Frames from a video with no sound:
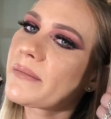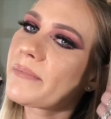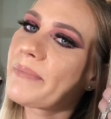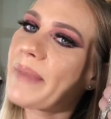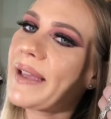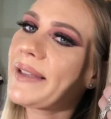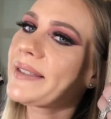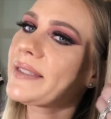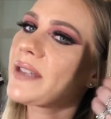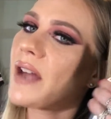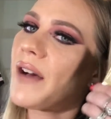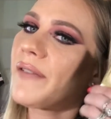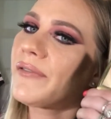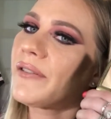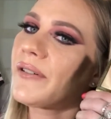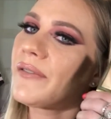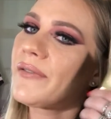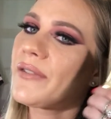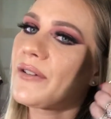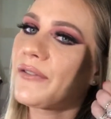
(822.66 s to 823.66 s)
based
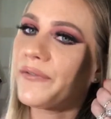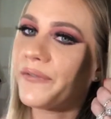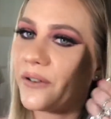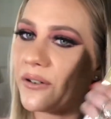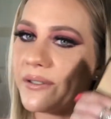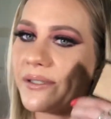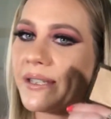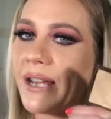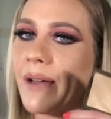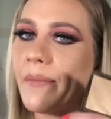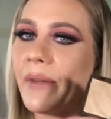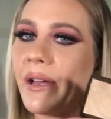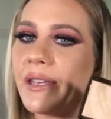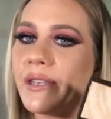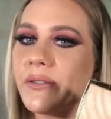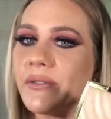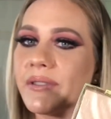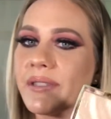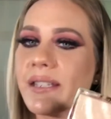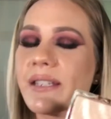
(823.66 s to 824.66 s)
off of the first time I
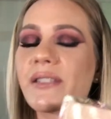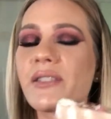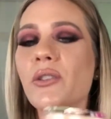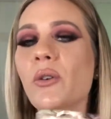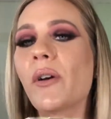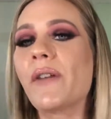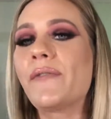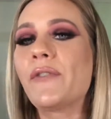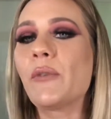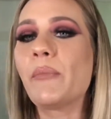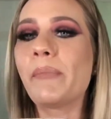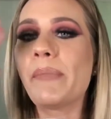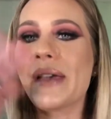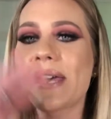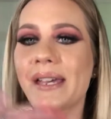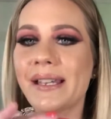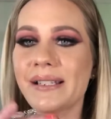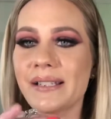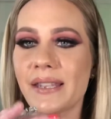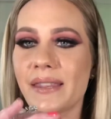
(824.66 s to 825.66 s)
used it. So if you
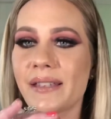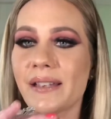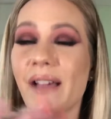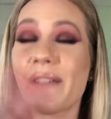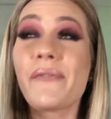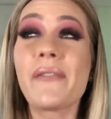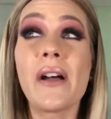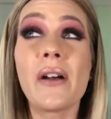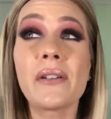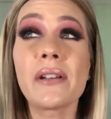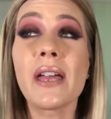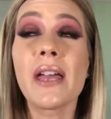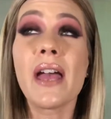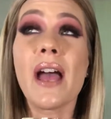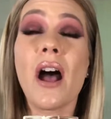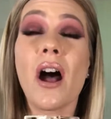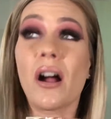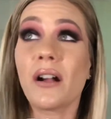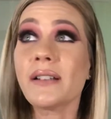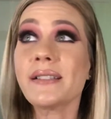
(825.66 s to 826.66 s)
picked I found
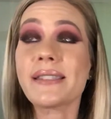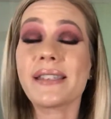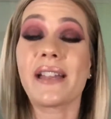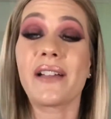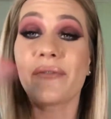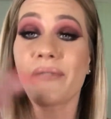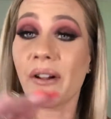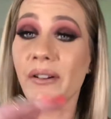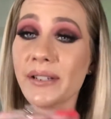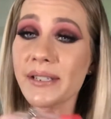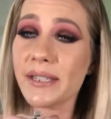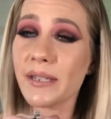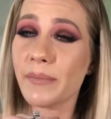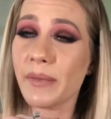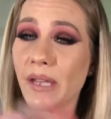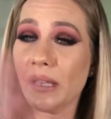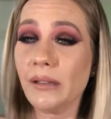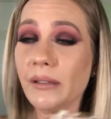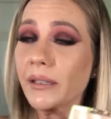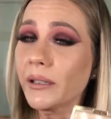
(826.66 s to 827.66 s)
it to
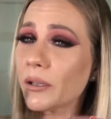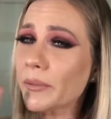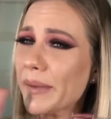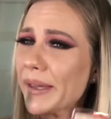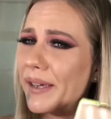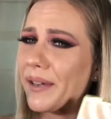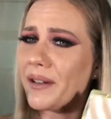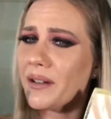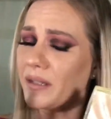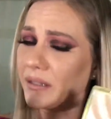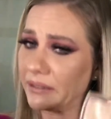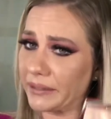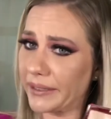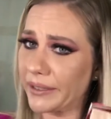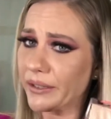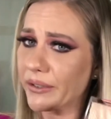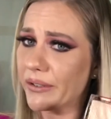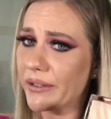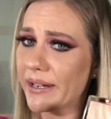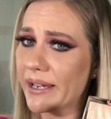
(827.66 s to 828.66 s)
be a little bit
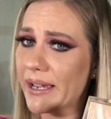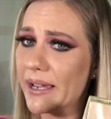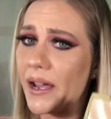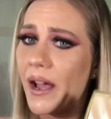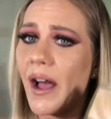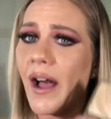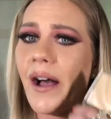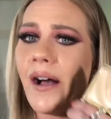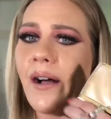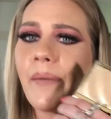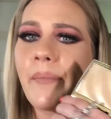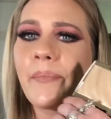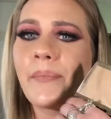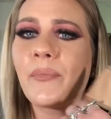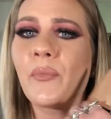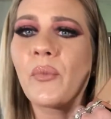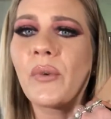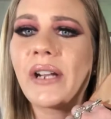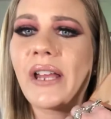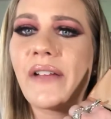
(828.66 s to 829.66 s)
glittery
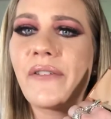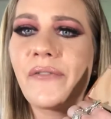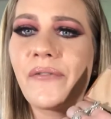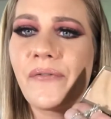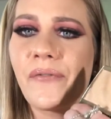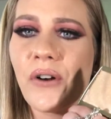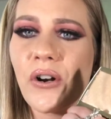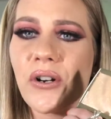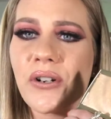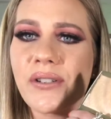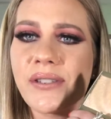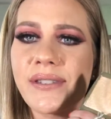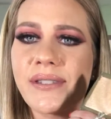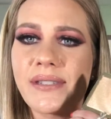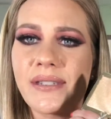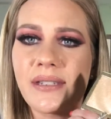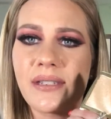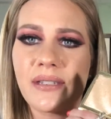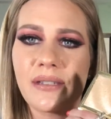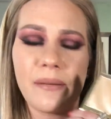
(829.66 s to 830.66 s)
when I
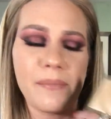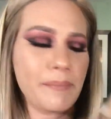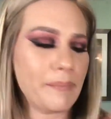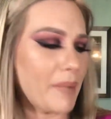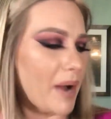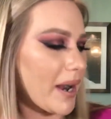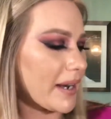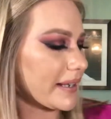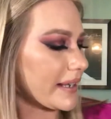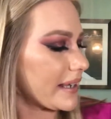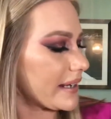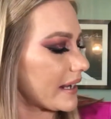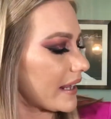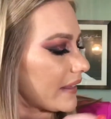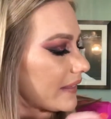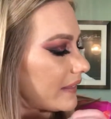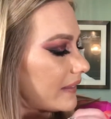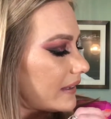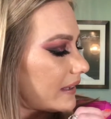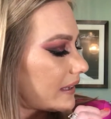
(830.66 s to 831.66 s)
first bought it, and
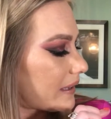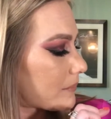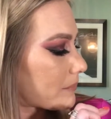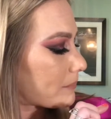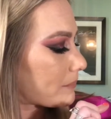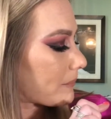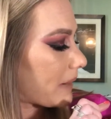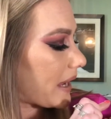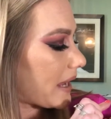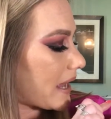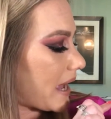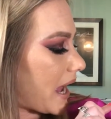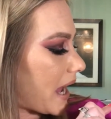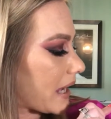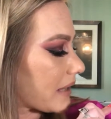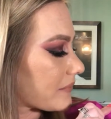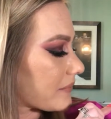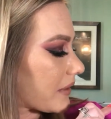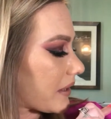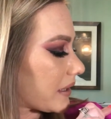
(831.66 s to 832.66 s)
I think it might
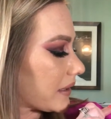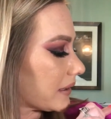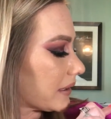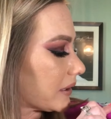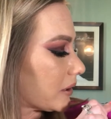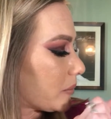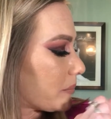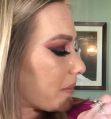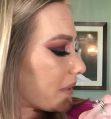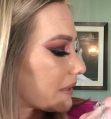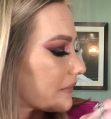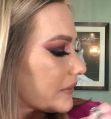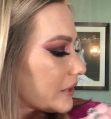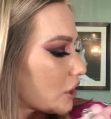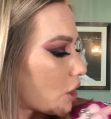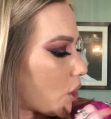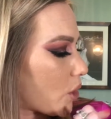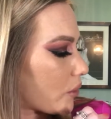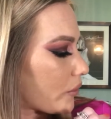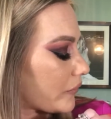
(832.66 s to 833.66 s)
have a little bit of
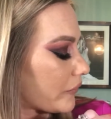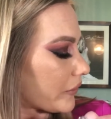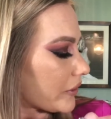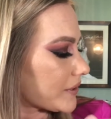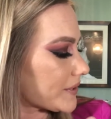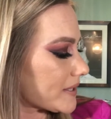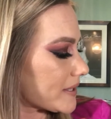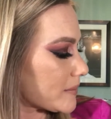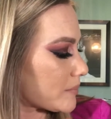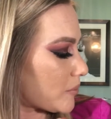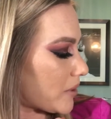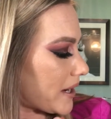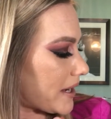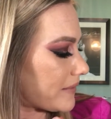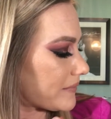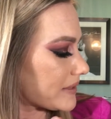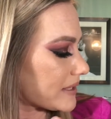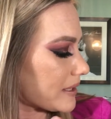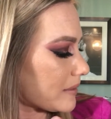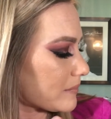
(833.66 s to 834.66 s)
an
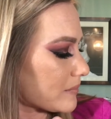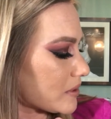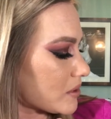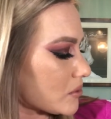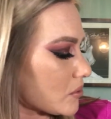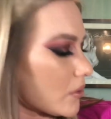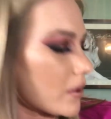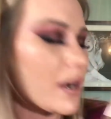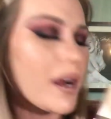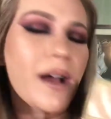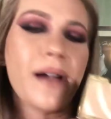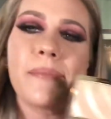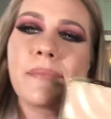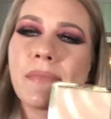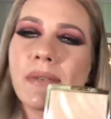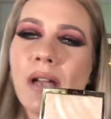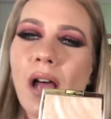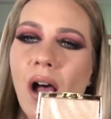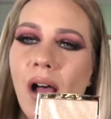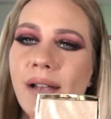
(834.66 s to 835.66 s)
overspray of some sort.
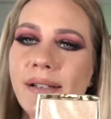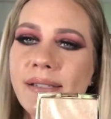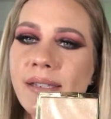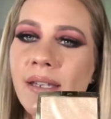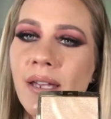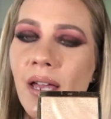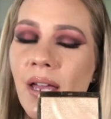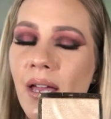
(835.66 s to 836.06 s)
I'm not